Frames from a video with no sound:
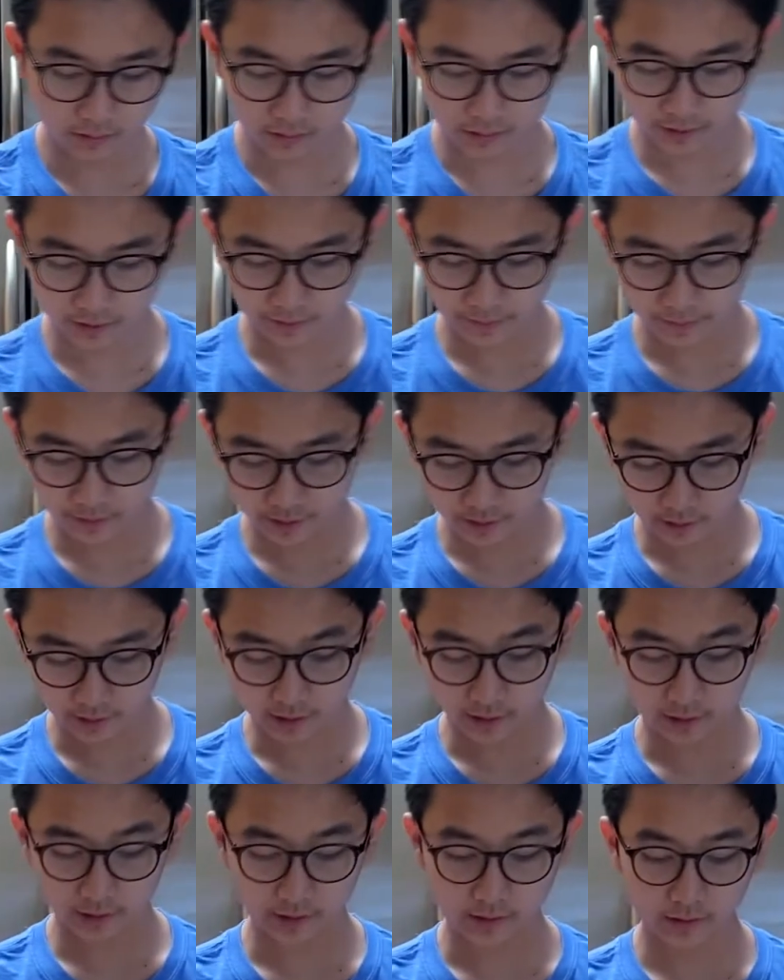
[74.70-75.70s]
can put it
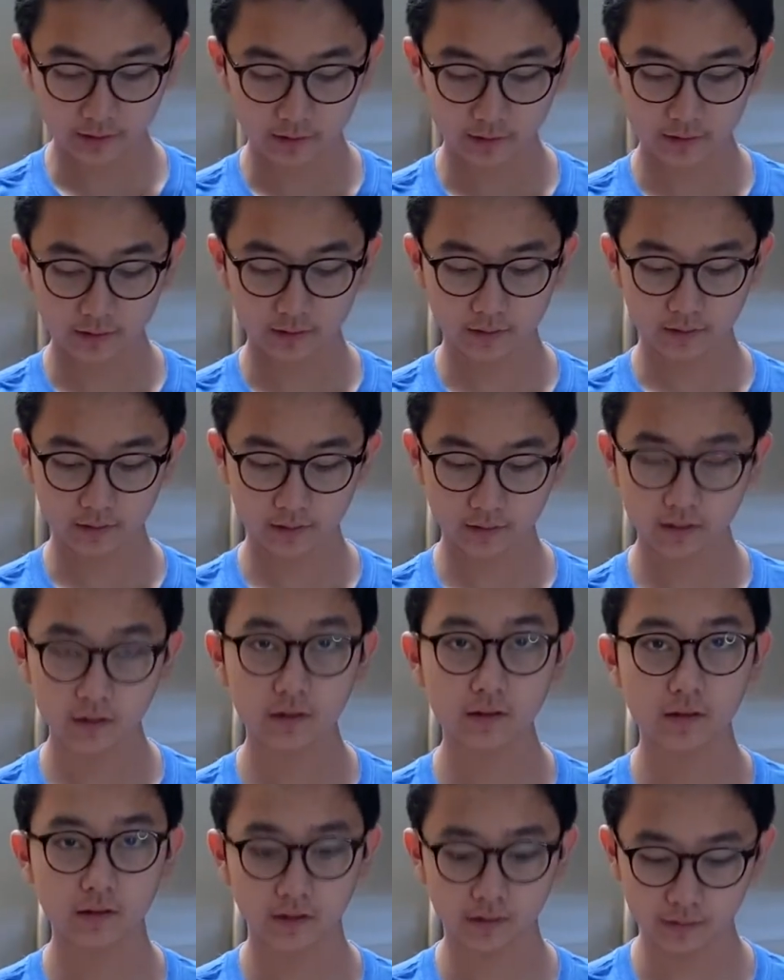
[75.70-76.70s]
on
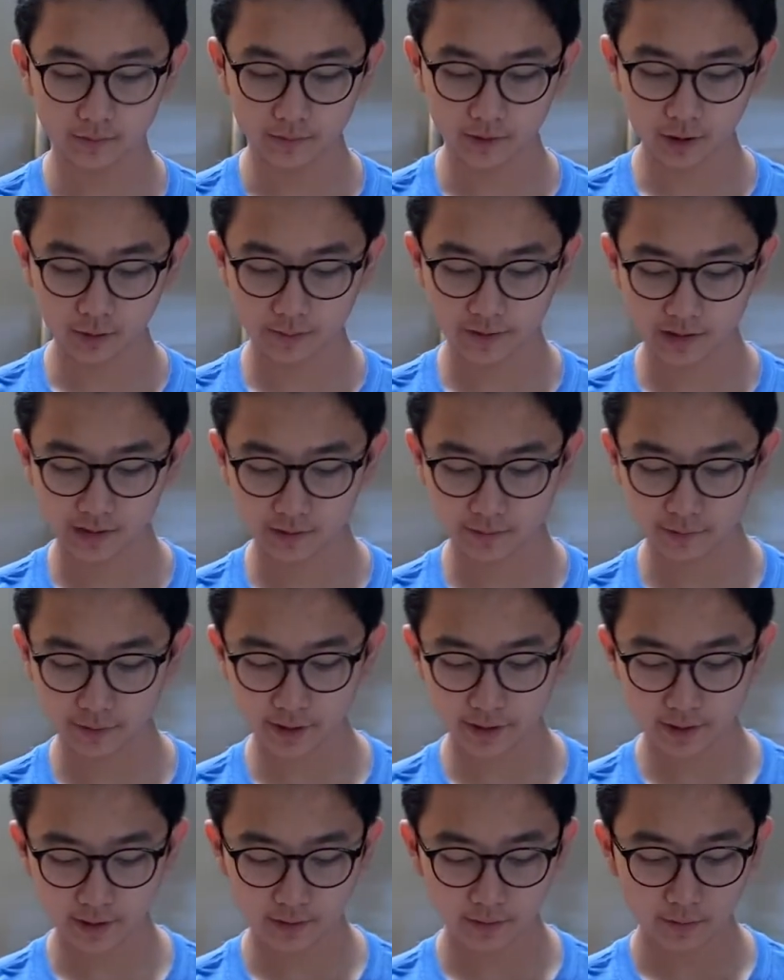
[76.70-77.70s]
the middle pieces of bread.
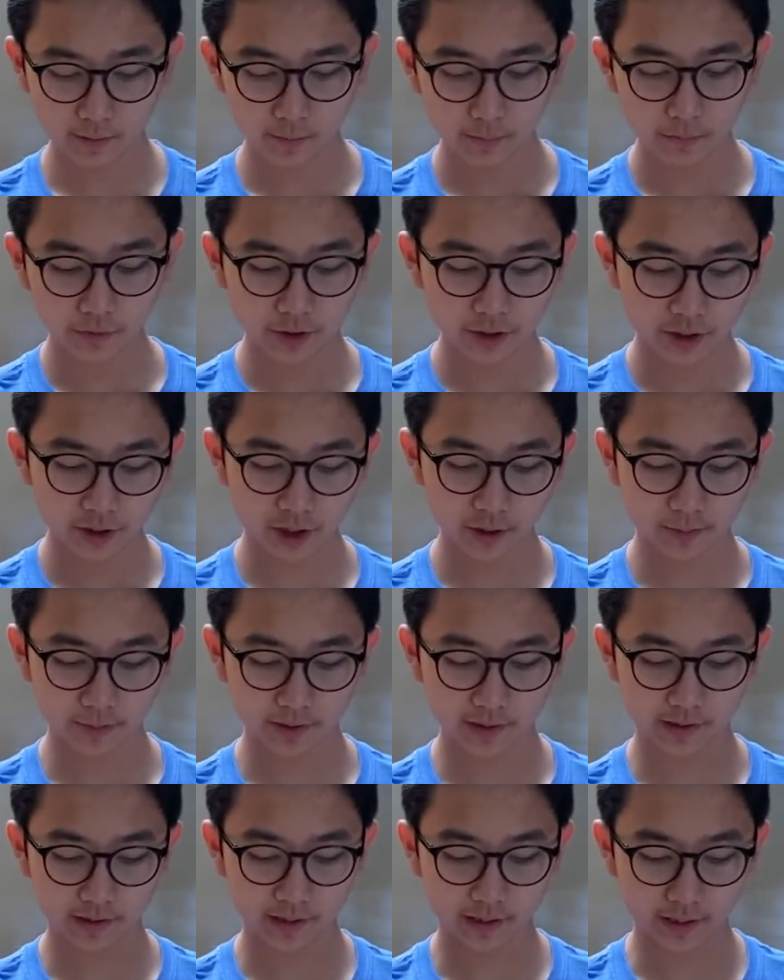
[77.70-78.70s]
You're gonna put
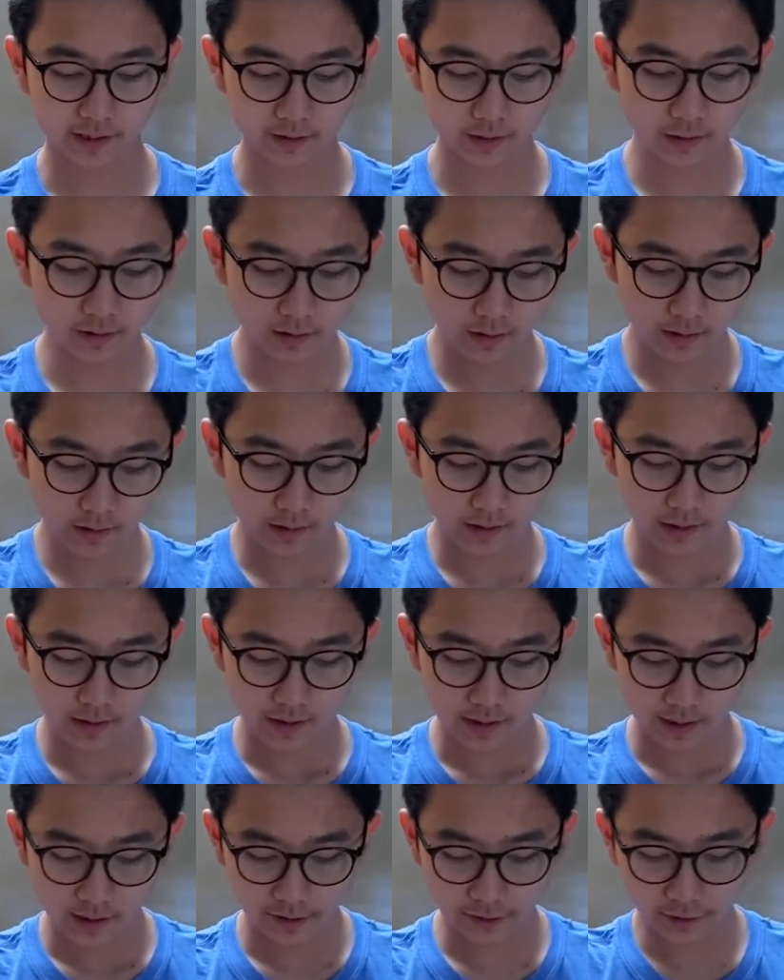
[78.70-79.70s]
this together,
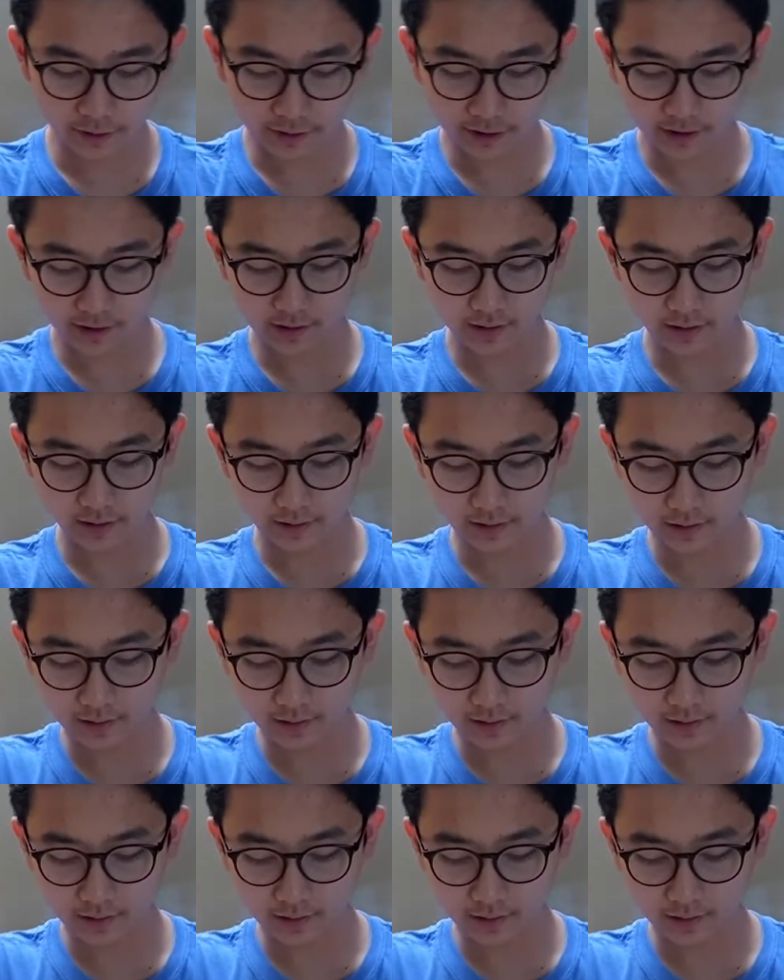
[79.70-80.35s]
and you wanna just like